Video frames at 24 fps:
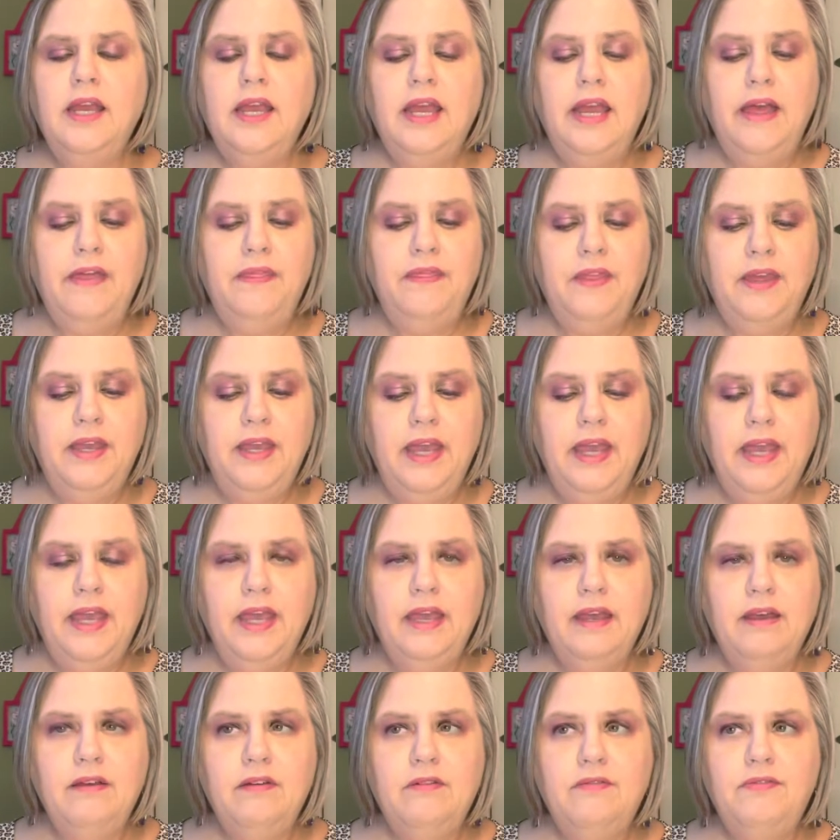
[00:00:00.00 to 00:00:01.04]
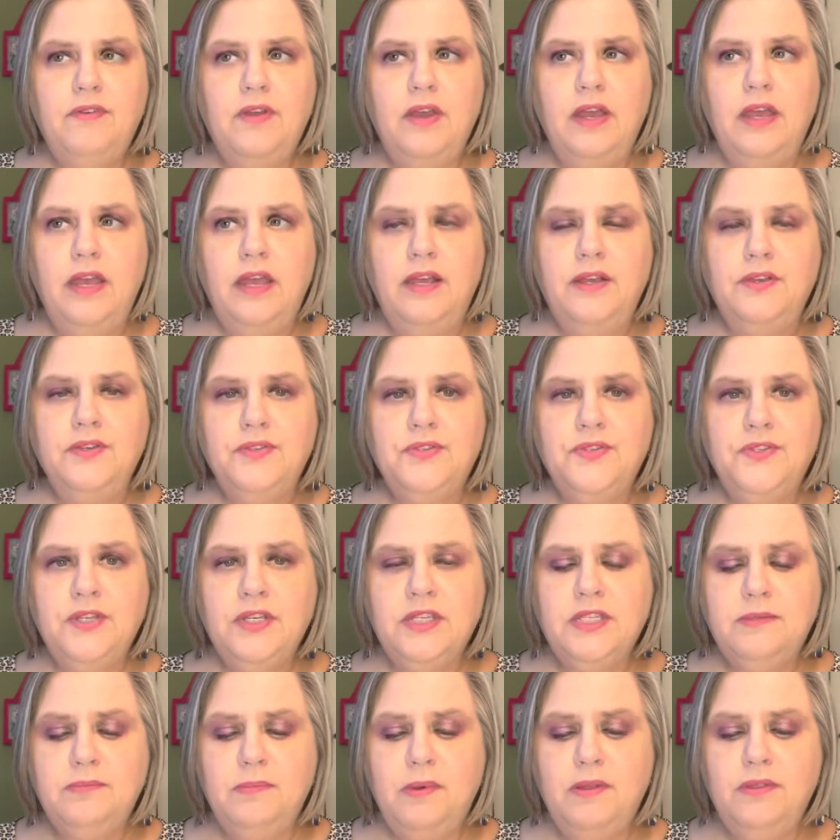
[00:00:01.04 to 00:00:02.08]
and they have a
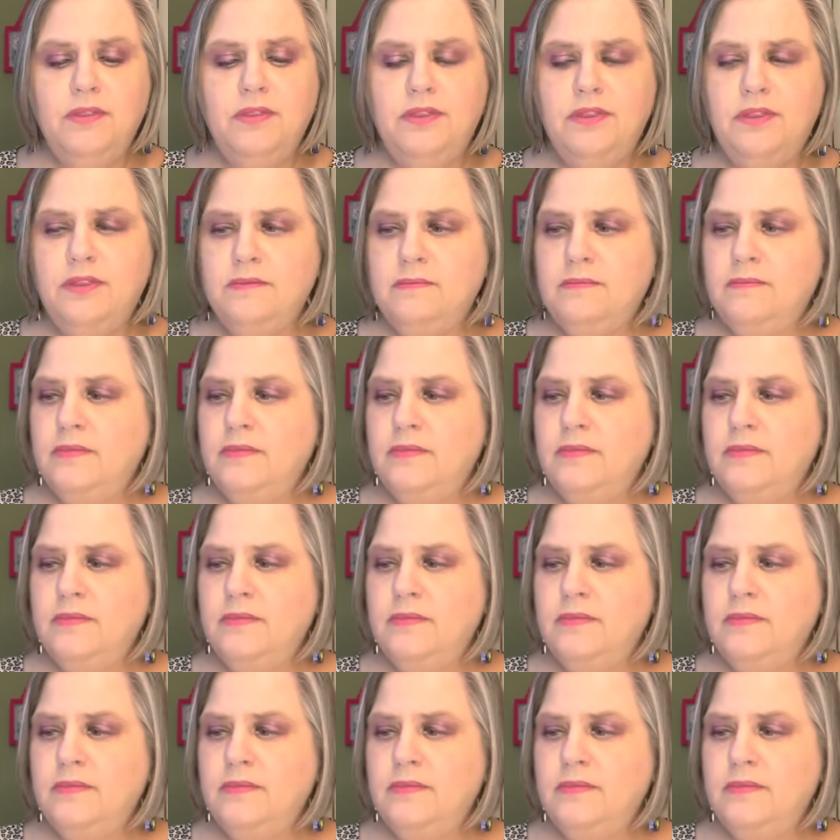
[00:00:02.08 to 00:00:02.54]
6 month